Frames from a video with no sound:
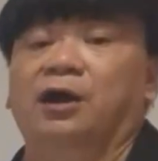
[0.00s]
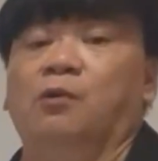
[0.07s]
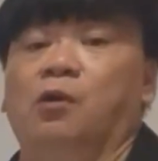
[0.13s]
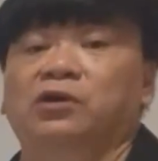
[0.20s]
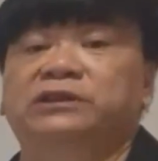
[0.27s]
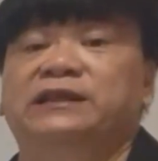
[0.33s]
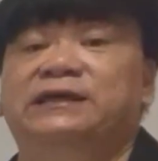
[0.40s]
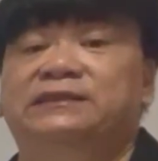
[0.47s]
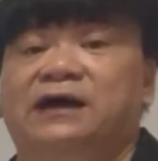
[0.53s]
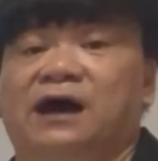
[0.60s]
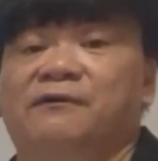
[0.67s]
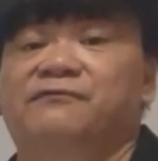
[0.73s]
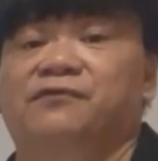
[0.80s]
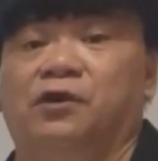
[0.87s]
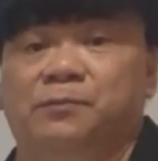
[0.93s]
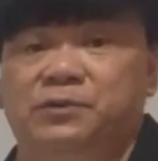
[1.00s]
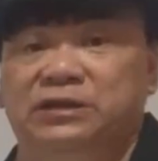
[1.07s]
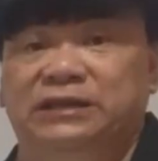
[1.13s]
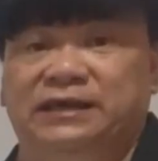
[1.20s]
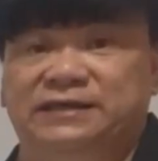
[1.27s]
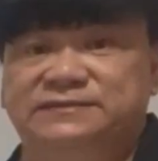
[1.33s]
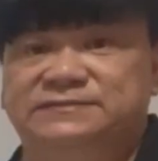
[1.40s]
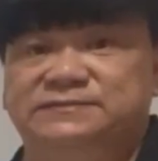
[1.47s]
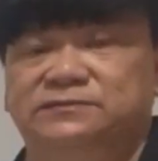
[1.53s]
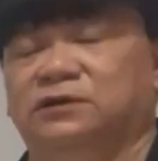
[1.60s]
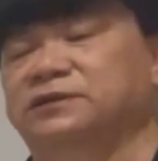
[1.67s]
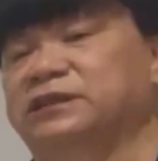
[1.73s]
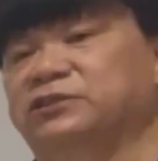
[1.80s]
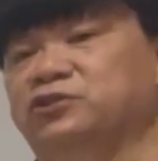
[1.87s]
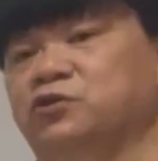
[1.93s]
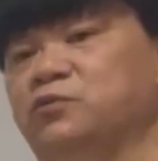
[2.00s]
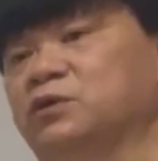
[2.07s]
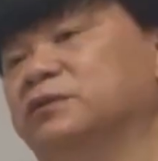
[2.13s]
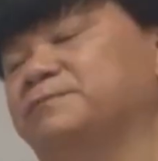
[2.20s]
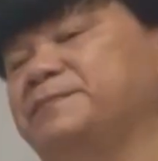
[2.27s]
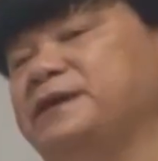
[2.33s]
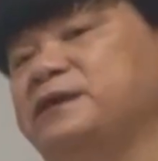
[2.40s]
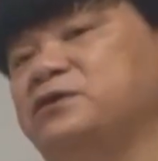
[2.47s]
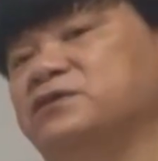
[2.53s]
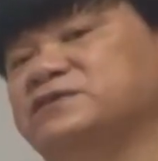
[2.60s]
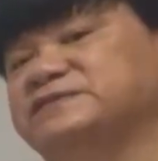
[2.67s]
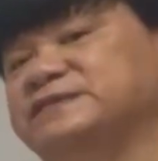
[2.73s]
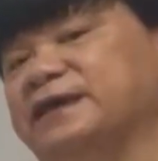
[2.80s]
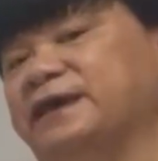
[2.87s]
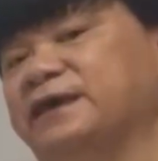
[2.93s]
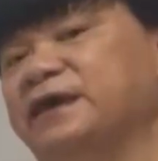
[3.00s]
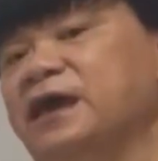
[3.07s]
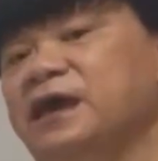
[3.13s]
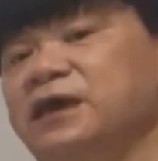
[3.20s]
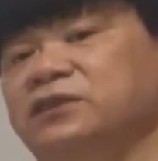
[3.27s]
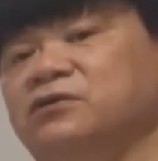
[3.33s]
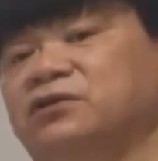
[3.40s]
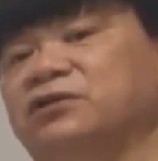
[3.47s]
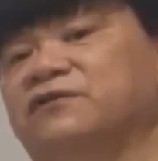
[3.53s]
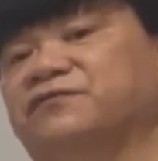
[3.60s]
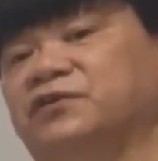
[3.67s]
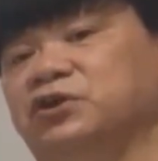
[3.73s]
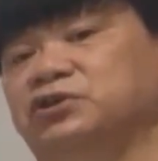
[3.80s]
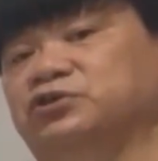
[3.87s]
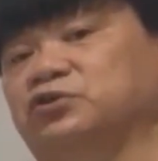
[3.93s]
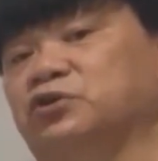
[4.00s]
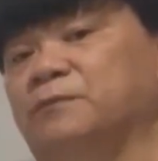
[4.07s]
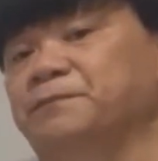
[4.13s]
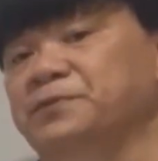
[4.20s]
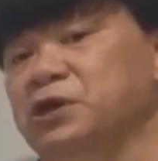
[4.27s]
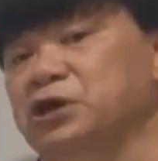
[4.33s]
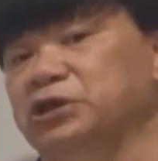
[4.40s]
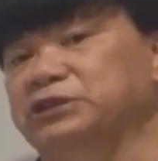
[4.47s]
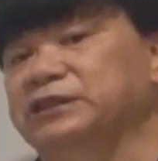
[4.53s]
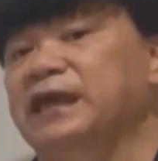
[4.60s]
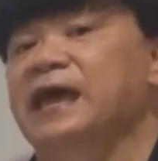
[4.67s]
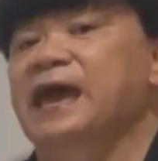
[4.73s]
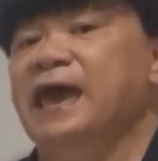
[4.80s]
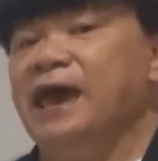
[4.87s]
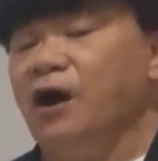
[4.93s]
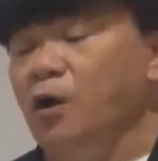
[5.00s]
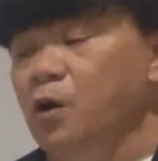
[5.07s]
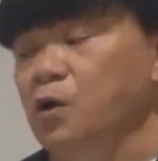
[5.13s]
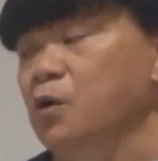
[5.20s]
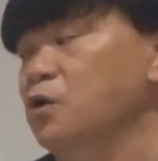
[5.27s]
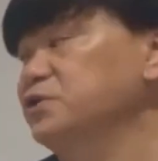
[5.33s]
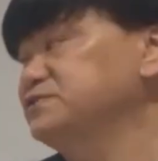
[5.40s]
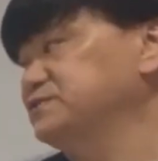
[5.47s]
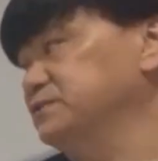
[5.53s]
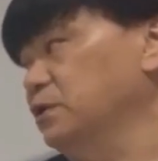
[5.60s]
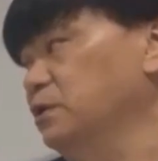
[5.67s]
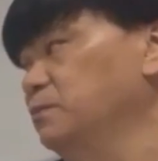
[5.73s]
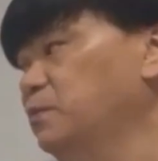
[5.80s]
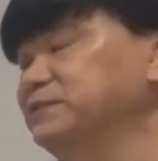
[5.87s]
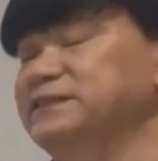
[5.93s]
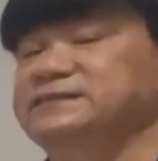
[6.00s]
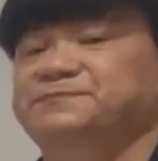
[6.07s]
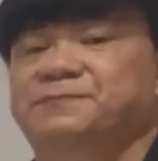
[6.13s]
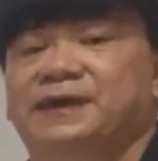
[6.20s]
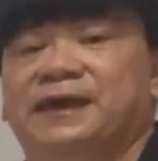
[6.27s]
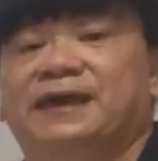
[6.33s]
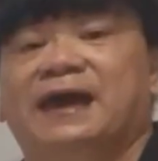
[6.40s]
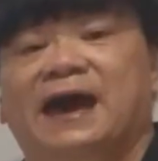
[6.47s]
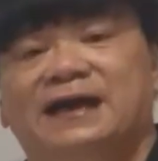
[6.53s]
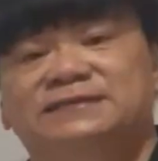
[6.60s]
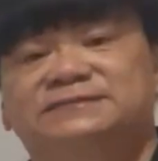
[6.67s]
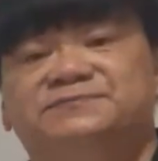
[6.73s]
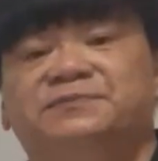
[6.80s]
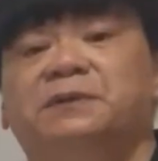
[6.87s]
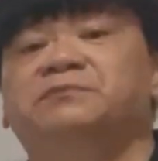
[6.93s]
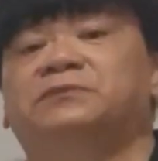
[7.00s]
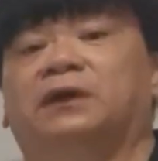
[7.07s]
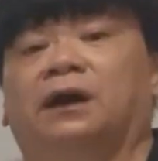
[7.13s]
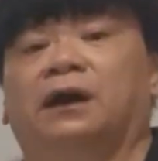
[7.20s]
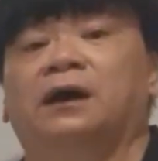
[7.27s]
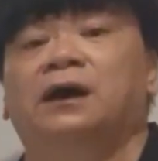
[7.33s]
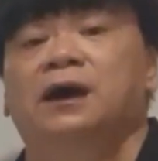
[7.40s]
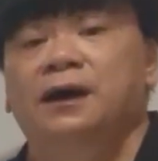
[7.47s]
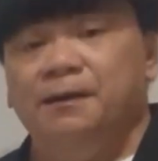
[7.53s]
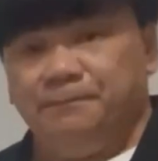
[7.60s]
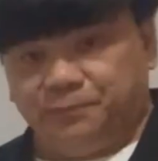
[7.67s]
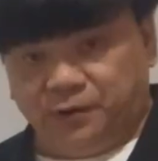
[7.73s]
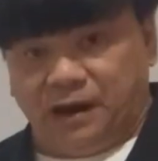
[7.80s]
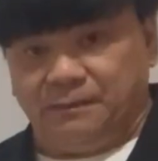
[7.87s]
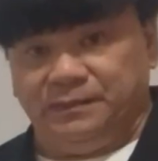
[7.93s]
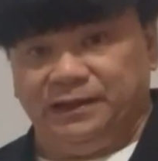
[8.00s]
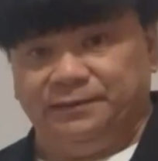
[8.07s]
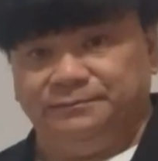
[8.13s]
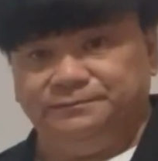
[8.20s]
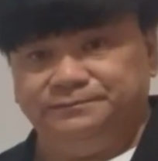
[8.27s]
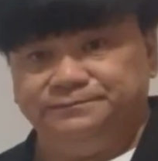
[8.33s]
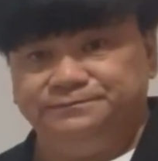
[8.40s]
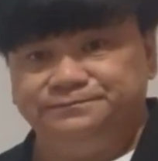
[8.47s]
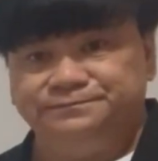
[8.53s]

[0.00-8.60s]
only the formulas that you will be using in order for you to compute or solve what is being asked from the problem.